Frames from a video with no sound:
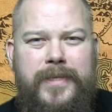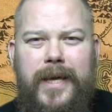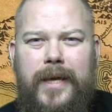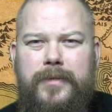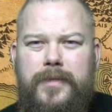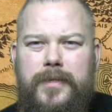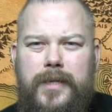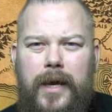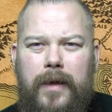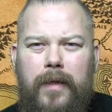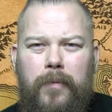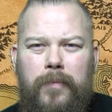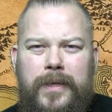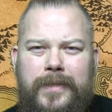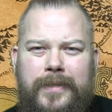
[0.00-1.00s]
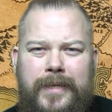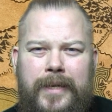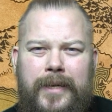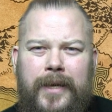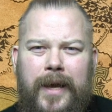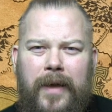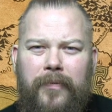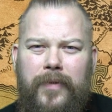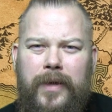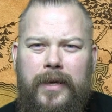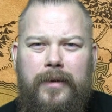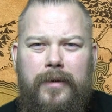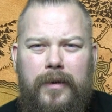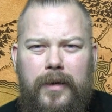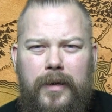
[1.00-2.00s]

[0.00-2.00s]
sad to say that we didn't get the